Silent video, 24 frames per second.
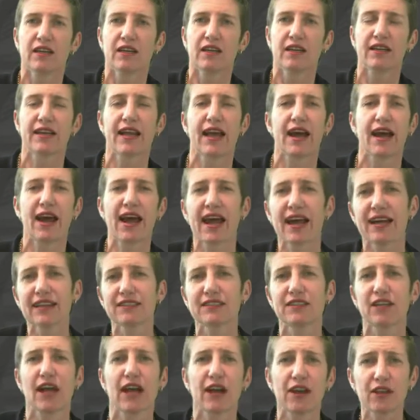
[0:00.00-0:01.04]
Now, how
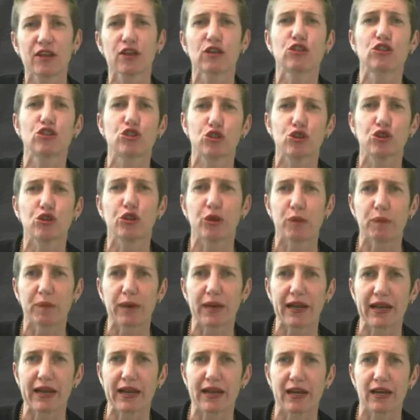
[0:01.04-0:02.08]
do those two
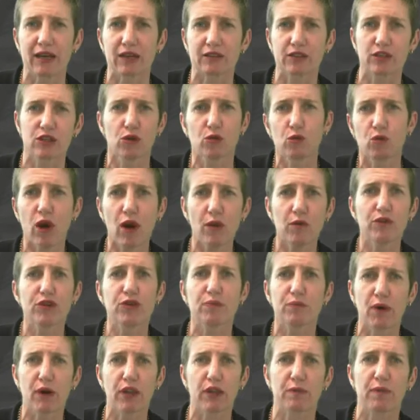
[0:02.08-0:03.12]
compare? So why would you
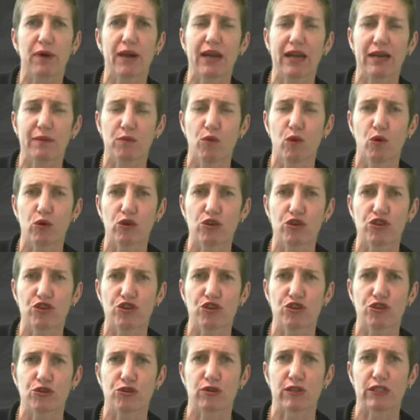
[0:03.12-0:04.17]
bother paying mortgage
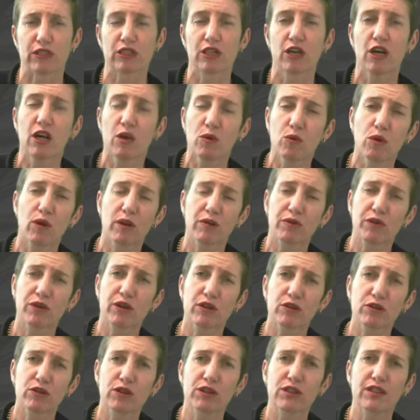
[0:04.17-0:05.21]
insurance? Well, if we were to
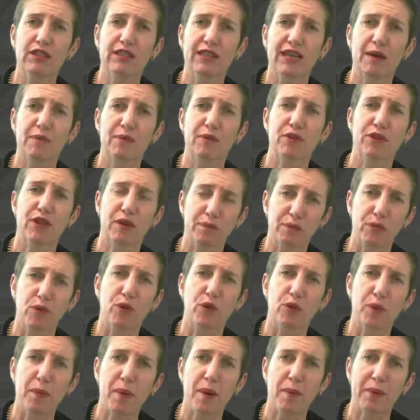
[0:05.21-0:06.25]
look at the couple that bought
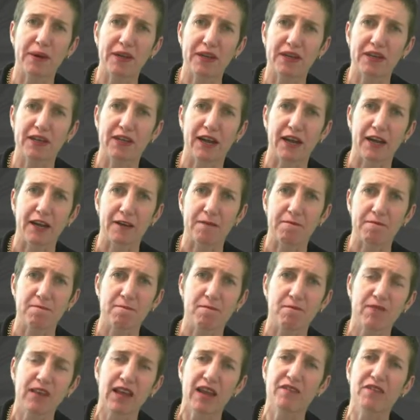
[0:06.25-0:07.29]
the property today,
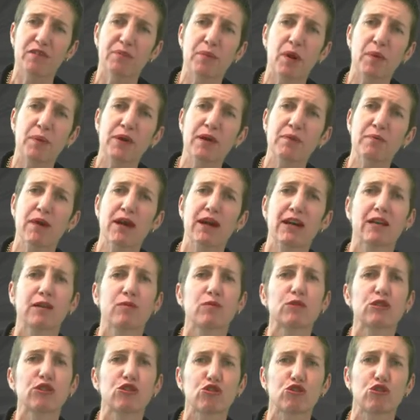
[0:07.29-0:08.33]
if the property market
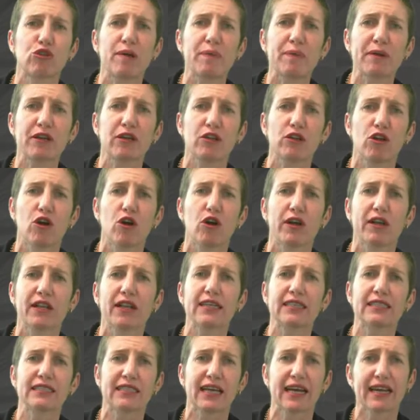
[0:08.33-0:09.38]
was creeping along and
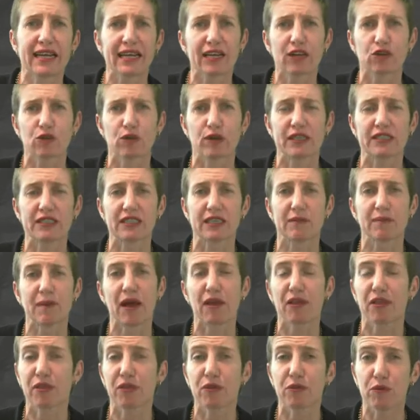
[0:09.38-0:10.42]
let's say it increased at
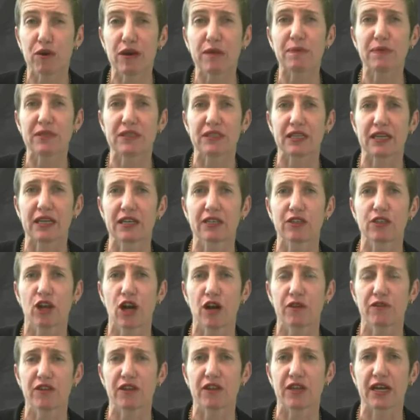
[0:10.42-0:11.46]
about 3%
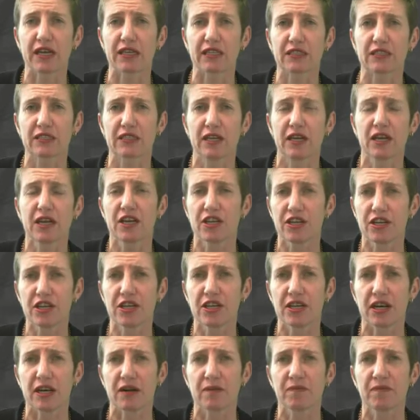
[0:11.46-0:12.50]
over the next
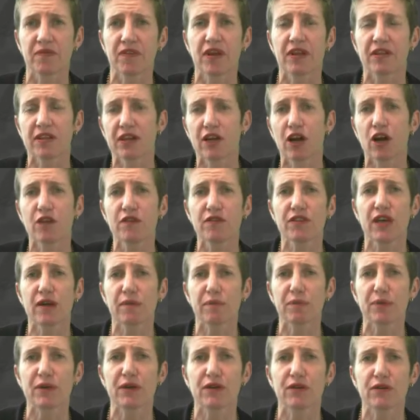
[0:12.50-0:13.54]
year, then over that
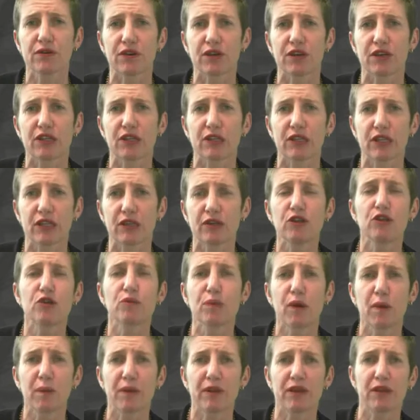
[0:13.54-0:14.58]
period,
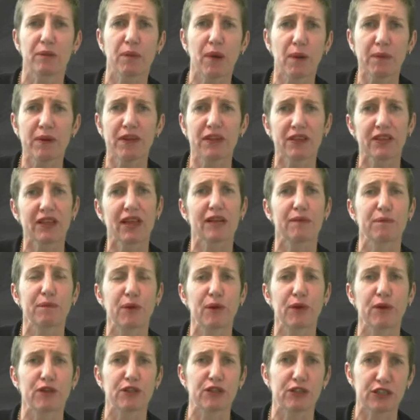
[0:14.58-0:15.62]
the property that they'd
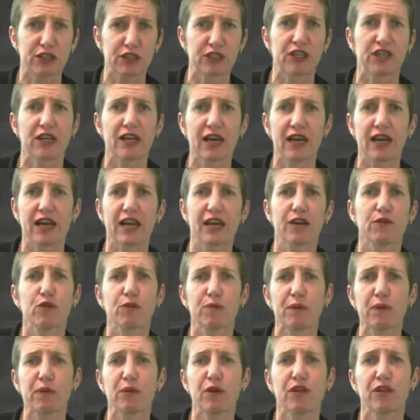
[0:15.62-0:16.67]
purchased today would
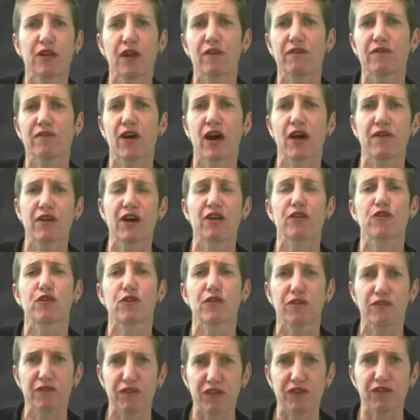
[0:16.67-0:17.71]
be worth
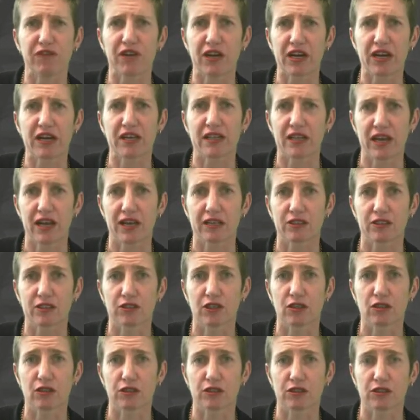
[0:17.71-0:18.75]

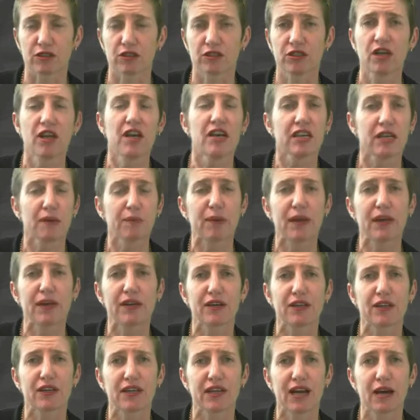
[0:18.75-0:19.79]
$515,000. Compared to
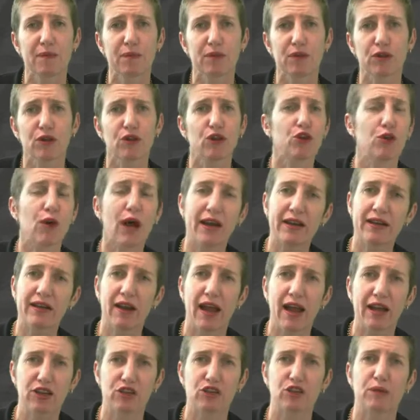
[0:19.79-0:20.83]
the couple who hadn't
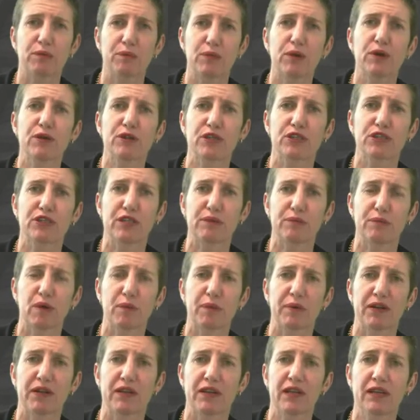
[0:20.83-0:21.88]
actually purchased their
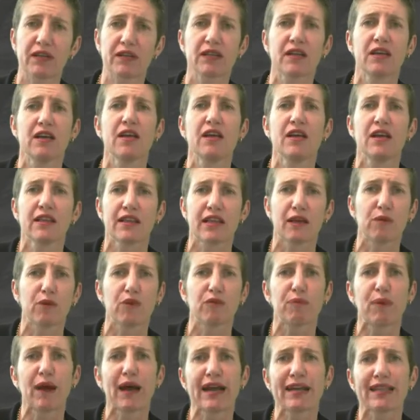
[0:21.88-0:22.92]
property yet, they would have
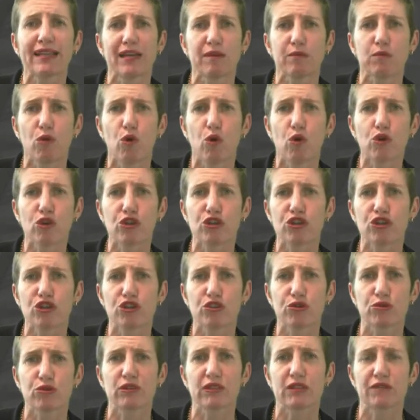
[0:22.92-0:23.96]
paid their mortgage
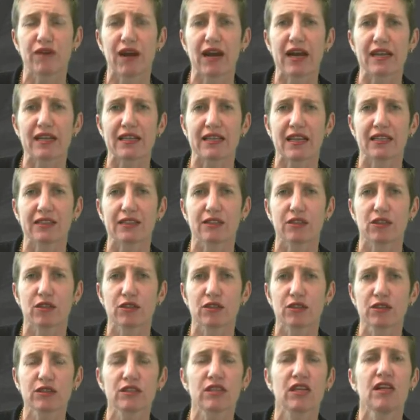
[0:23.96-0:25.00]
insurance of
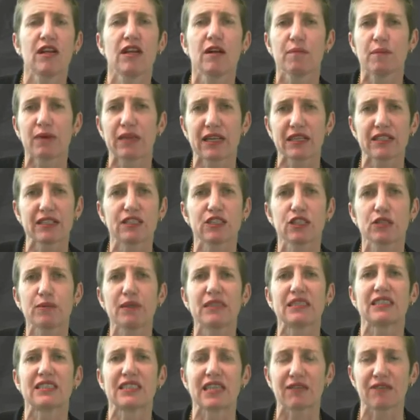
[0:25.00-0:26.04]
$8,000, but they'd still be
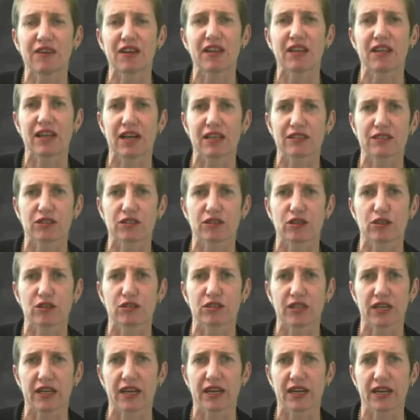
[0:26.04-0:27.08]

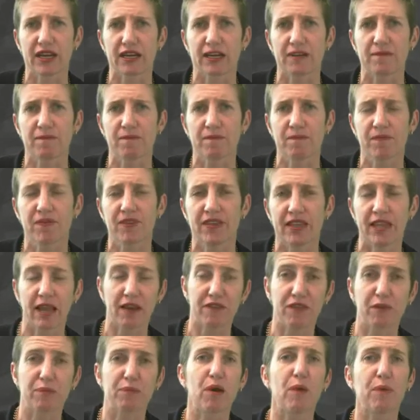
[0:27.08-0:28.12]
$7,000 ahead. Now, if
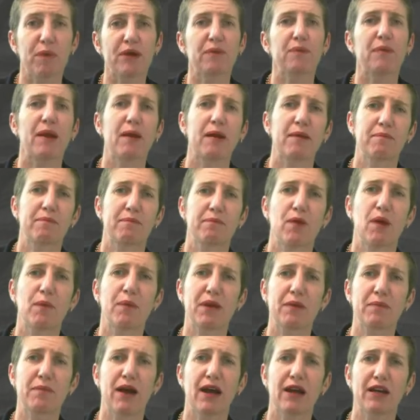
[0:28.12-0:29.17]
the
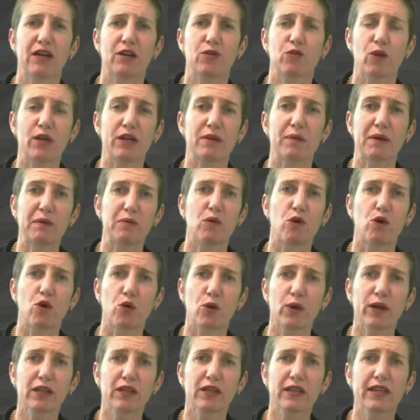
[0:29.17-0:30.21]
property market went a bit more
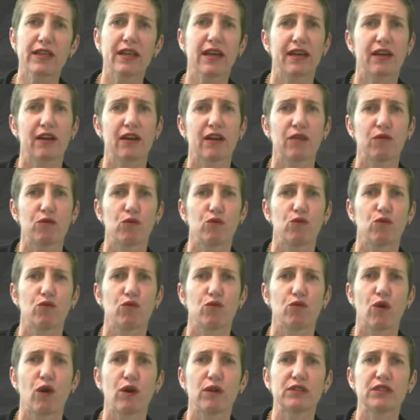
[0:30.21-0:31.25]
quickly and it
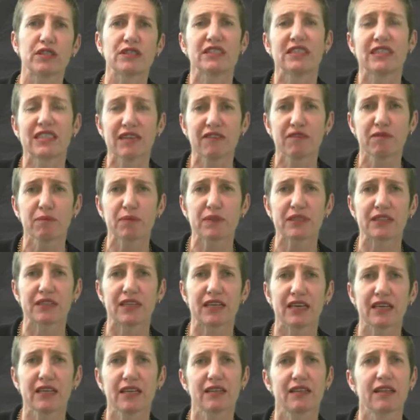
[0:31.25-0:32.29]
rose at
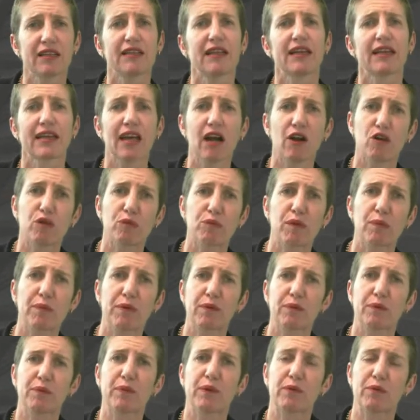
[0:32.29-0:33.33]
7%, then their current property
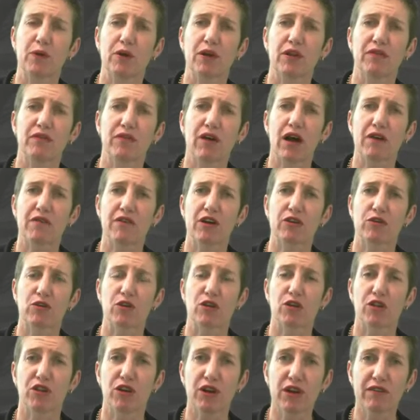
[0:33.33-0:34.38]
would be worth
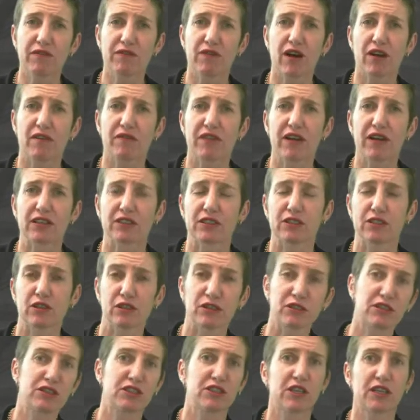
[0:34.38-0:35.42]

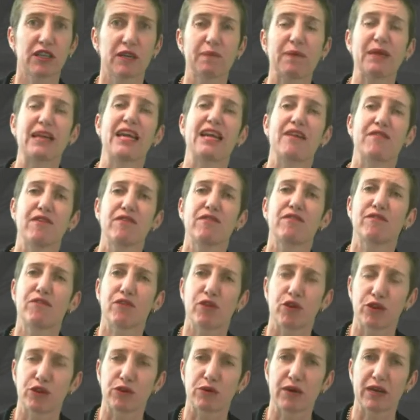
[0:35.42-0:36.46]
$535,000, so they'd be even
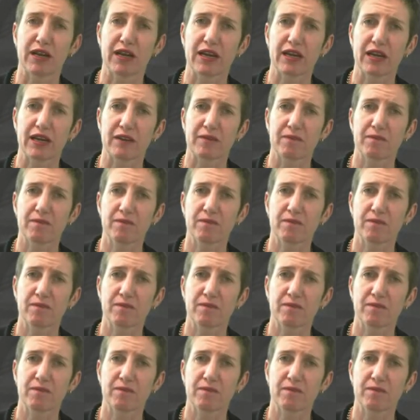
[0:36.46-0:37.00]
further ahead.